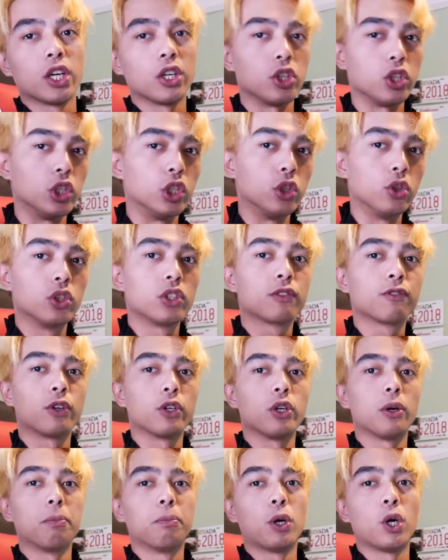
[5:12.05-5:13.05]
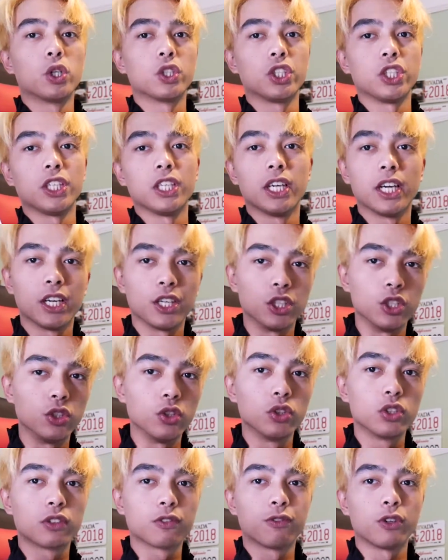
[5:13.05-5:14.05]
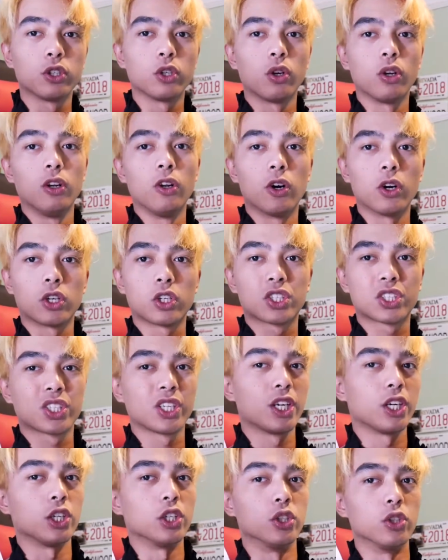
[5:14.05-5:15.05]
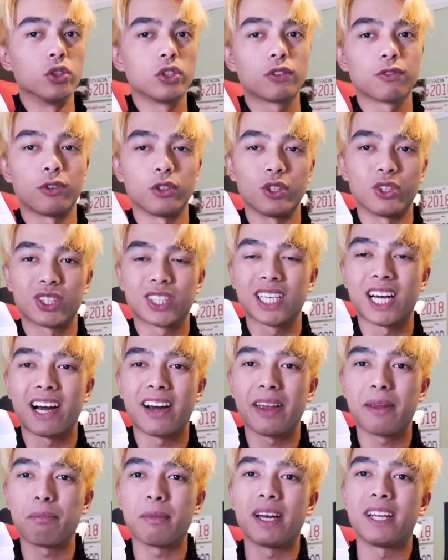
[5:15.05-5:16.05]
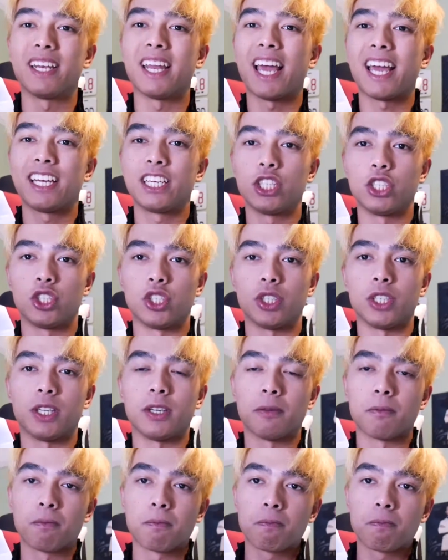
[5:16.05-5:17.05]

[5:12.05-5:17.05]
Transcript: Used for your body, used for your looks, used for your time and energy.